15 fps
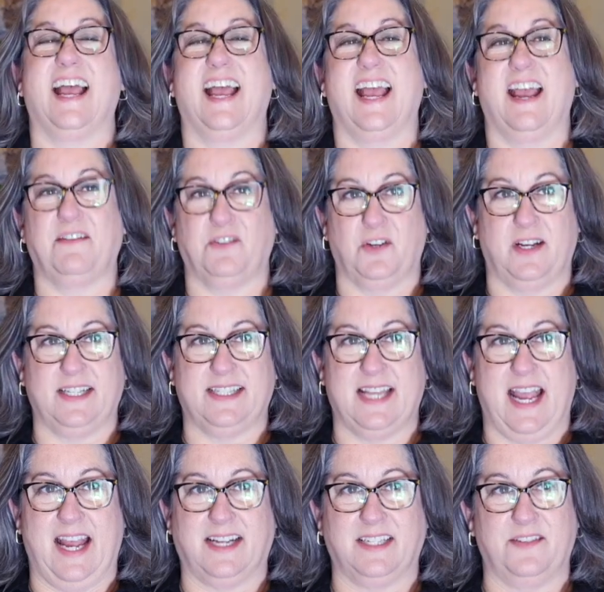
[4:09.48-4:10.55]
After its
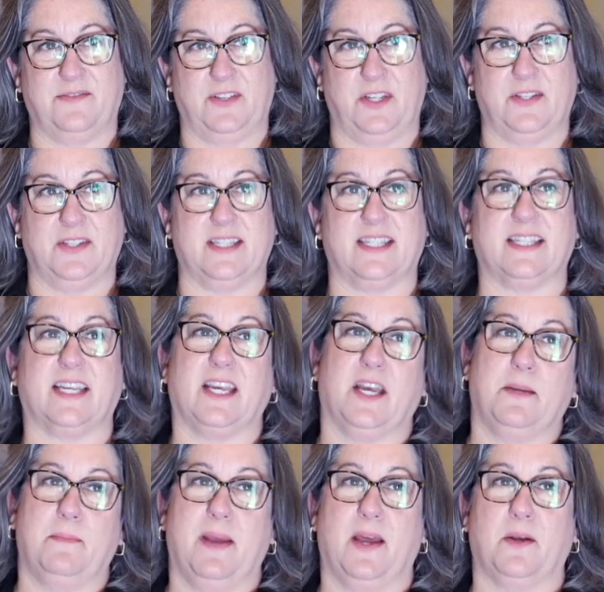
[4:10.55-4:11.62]
active use as a
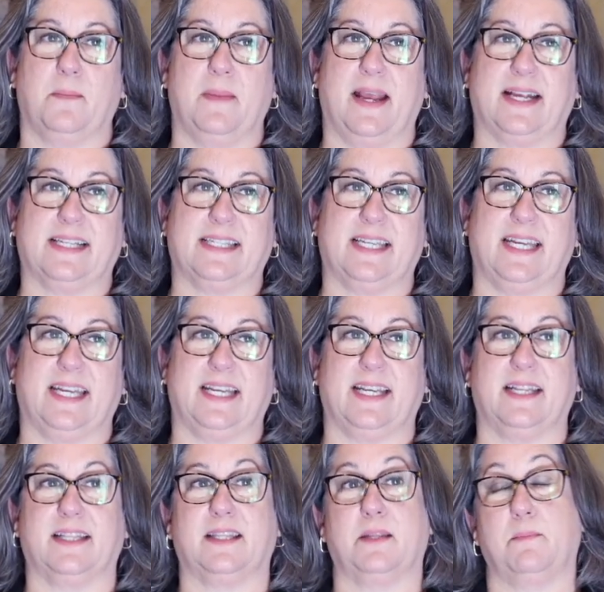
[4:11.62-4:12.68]
gunpowder
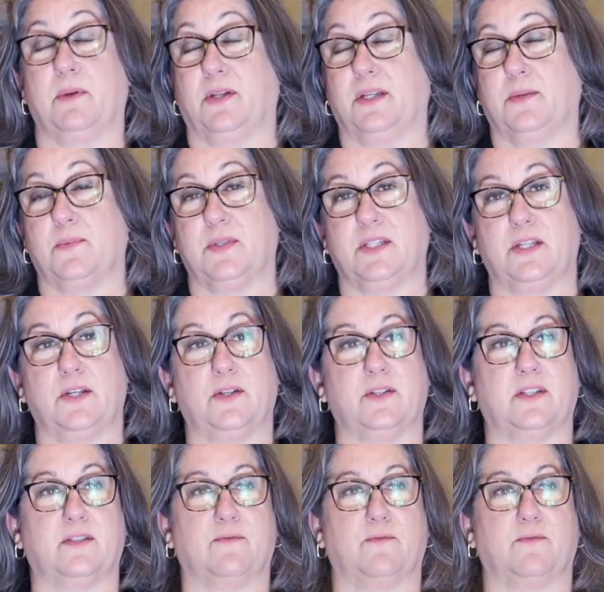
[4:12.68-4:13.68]
magazine, the building was used